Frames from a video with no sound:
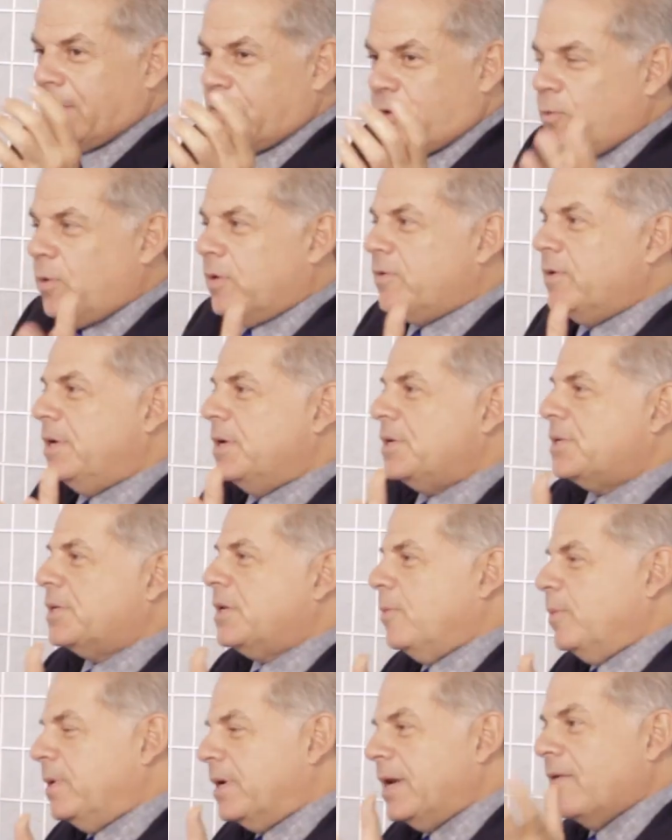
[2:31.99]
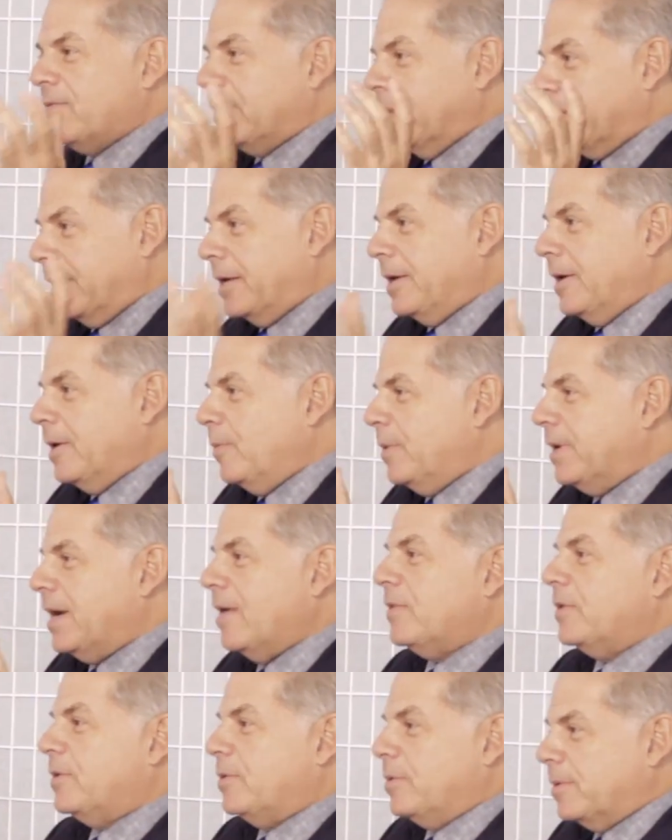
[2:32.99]
200 years ago, we didn't have the lingo, we didn't
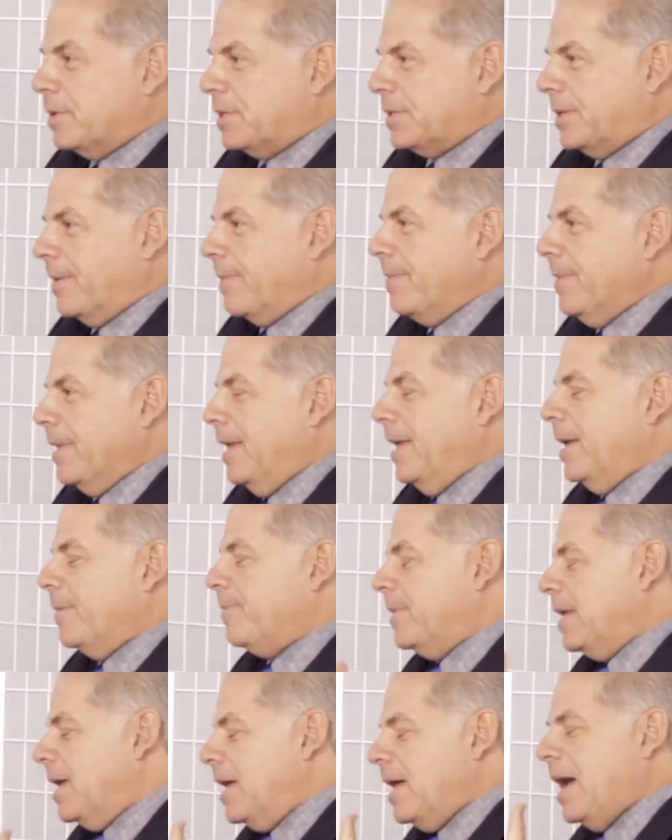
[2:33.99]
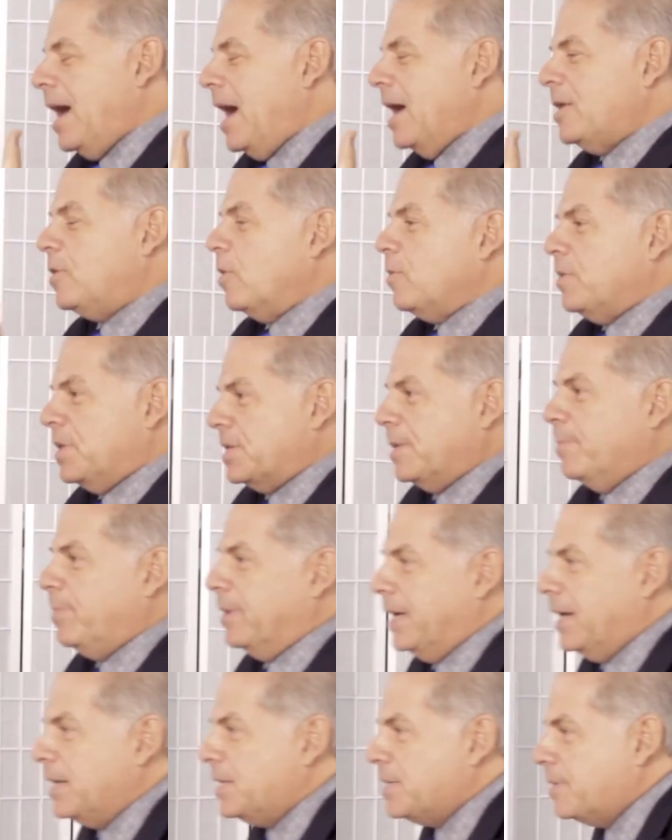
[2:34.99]
have the tools. I don't know the simple
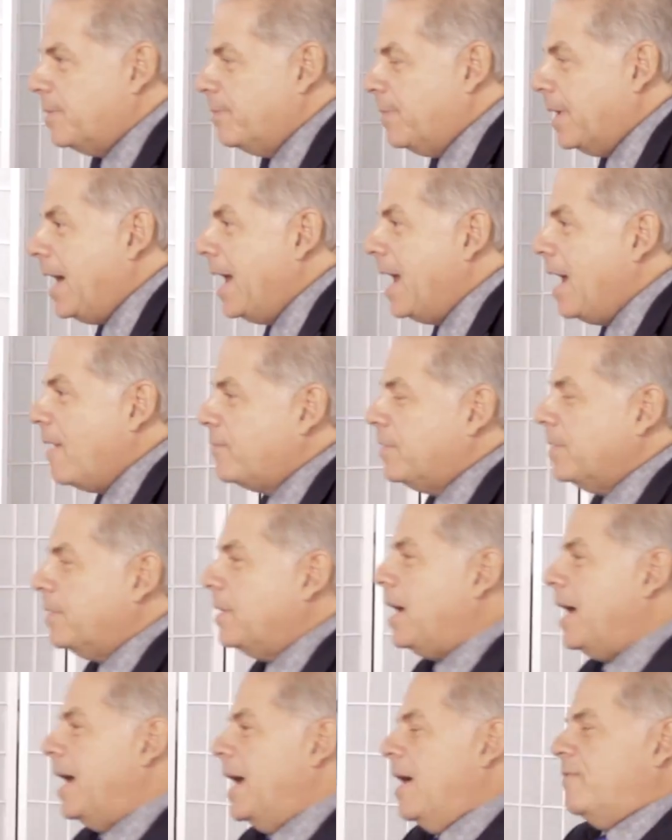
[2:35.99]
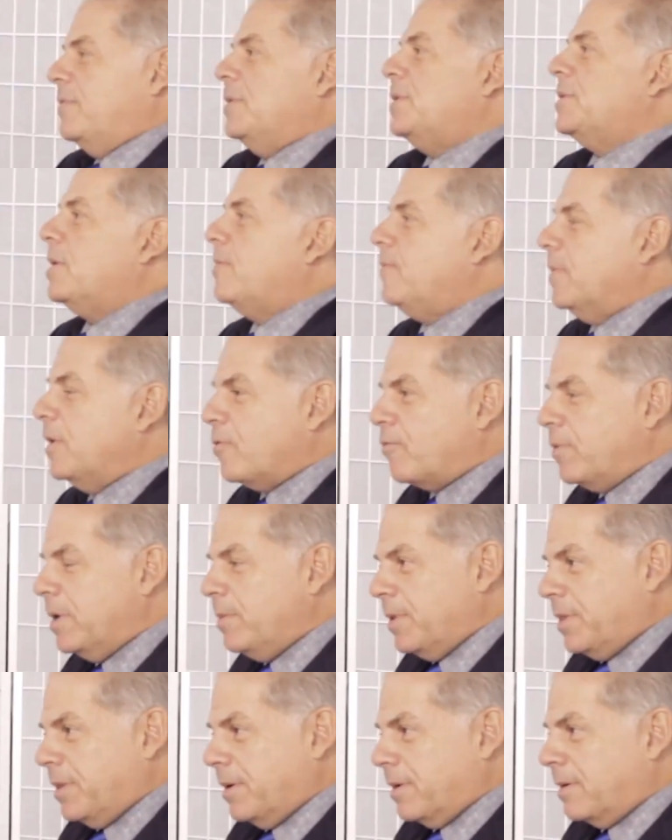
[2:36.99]
answer, but I have to sort of agree
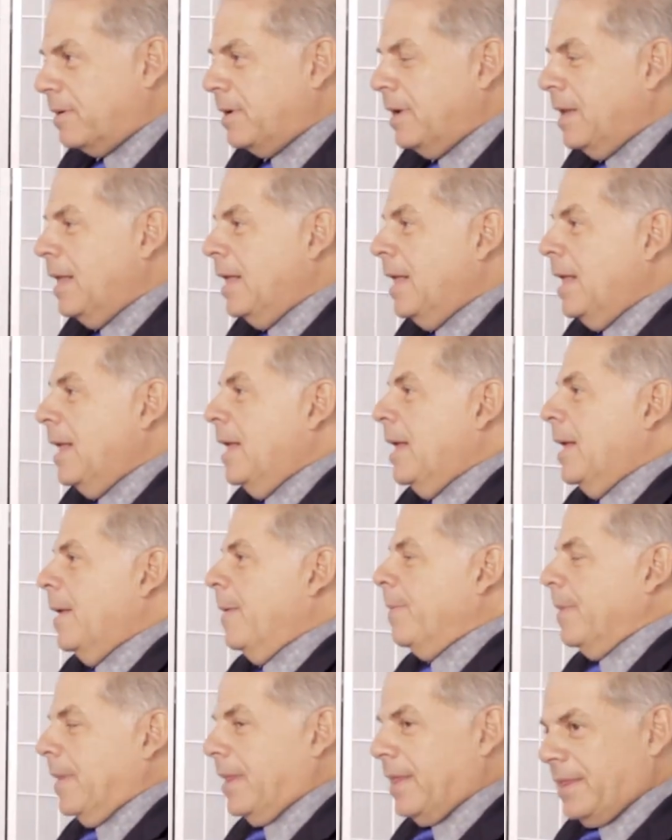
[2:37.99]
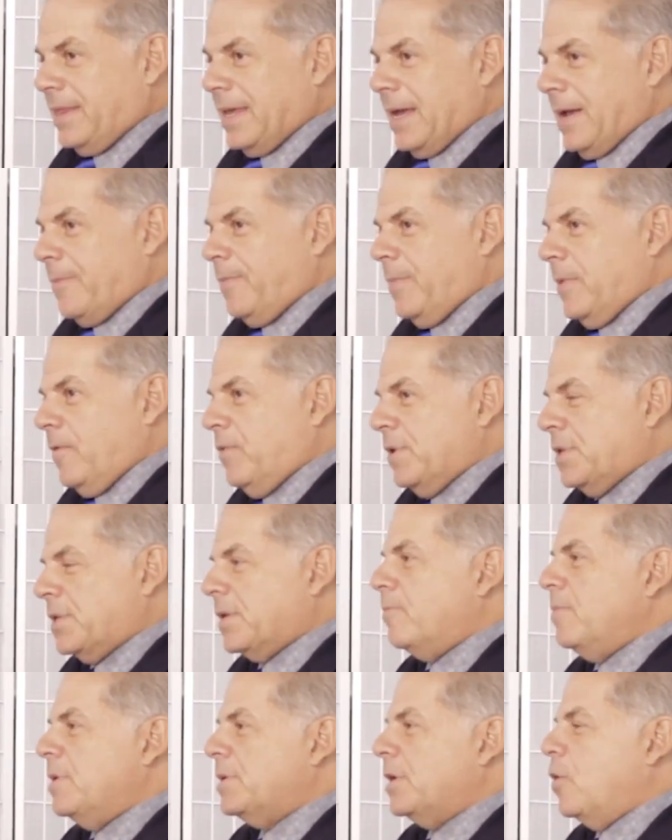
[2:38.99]
with her that for
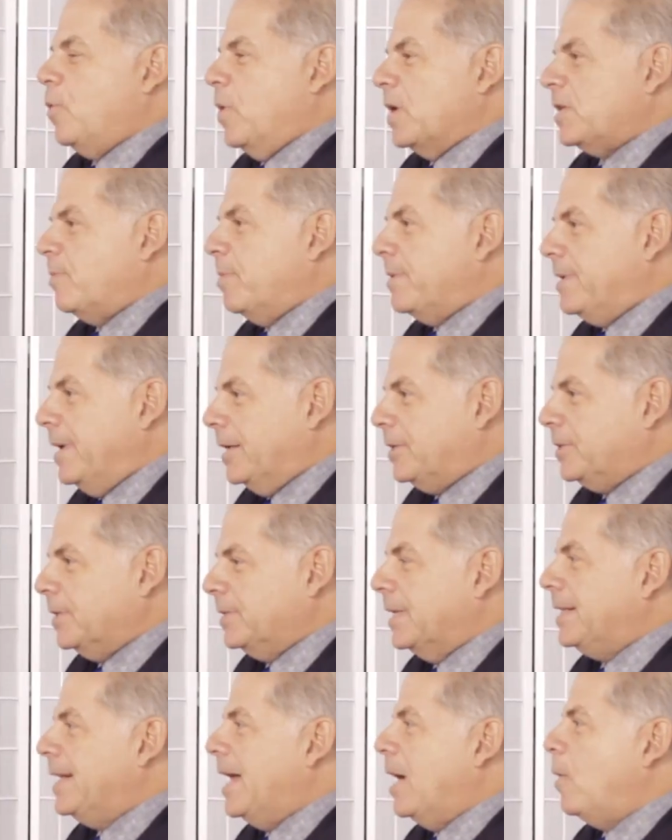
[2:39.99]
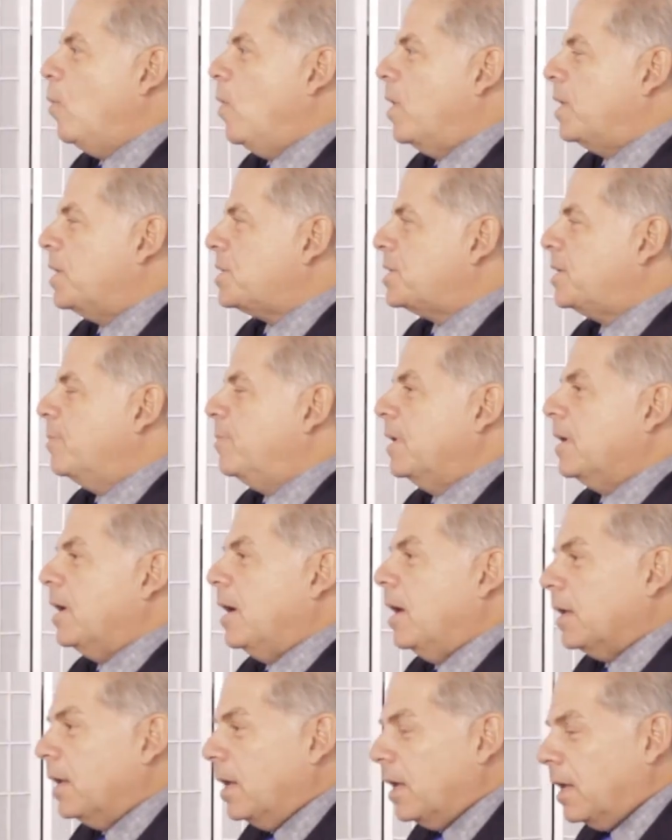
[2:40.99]
some reason Quest for Potential did not want us to be
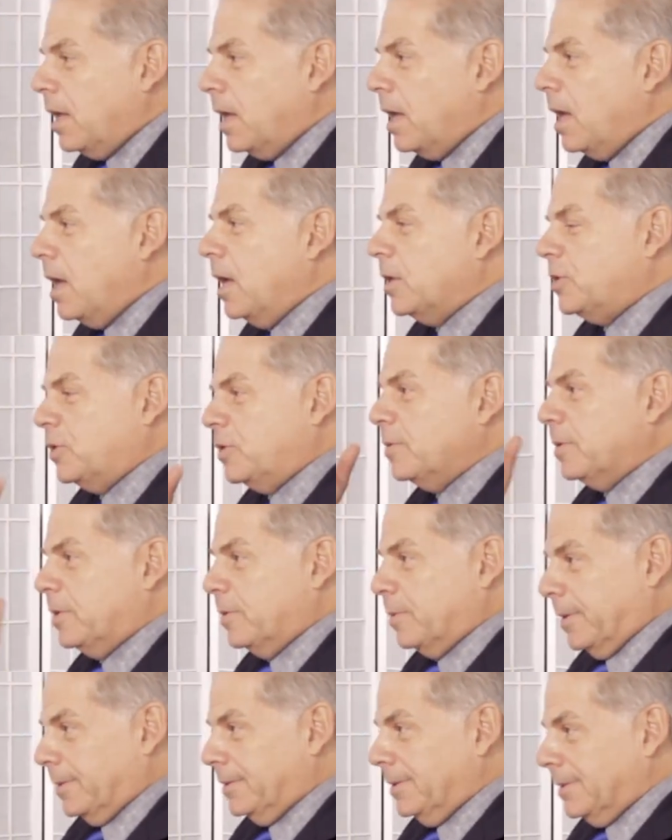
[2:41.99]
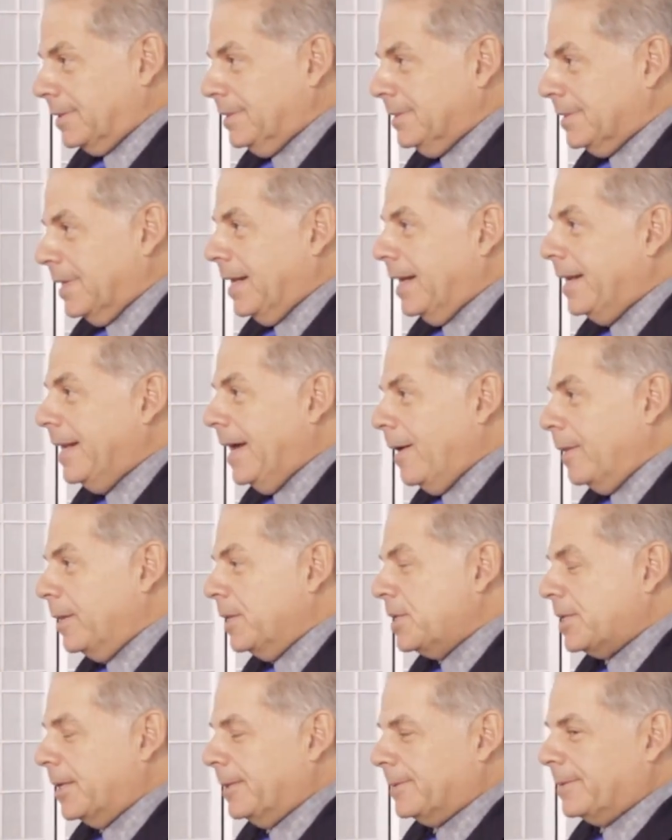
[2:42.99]
attuned to it. Now,
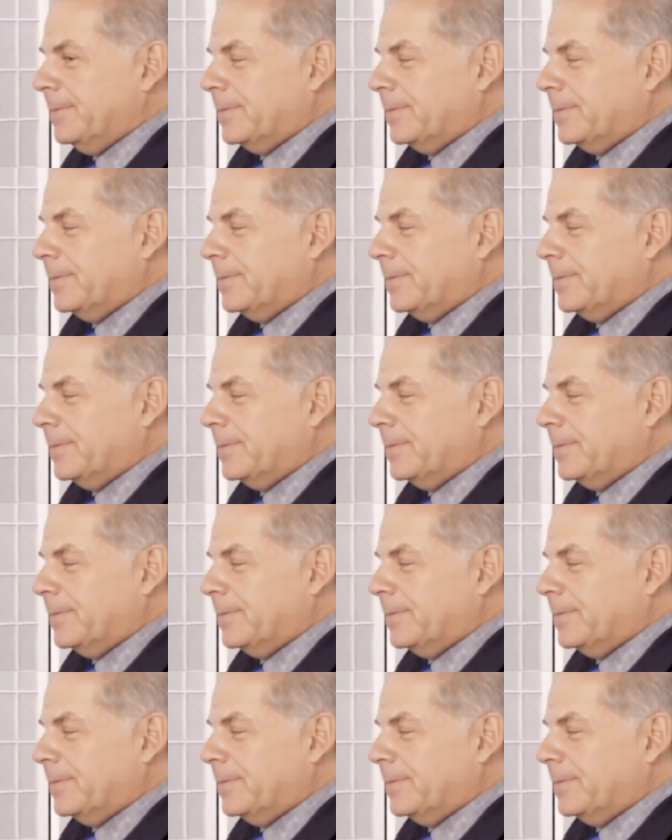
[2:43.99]
listen,